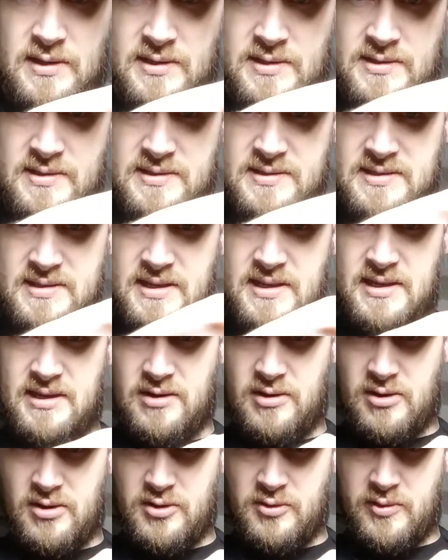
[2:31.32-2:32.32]
seat it
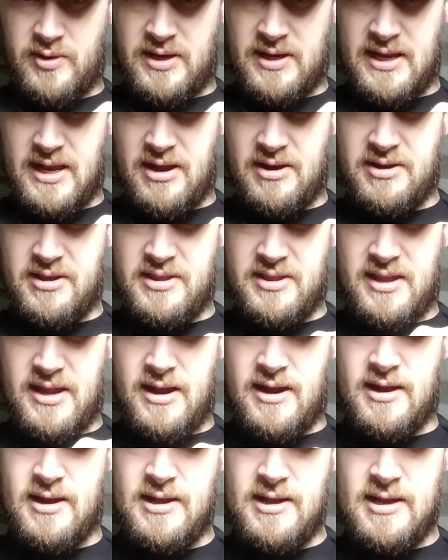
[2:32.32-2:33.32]
all the way down in
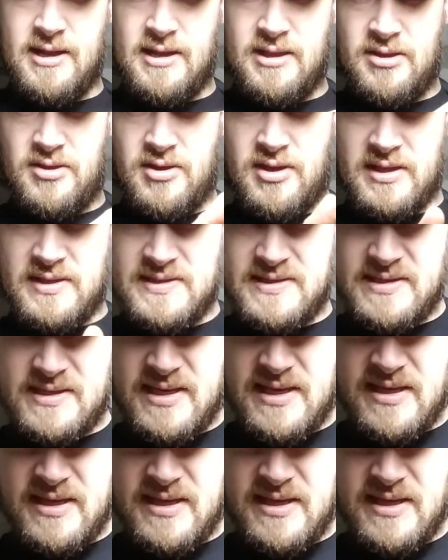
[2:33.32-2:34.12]
there. You can see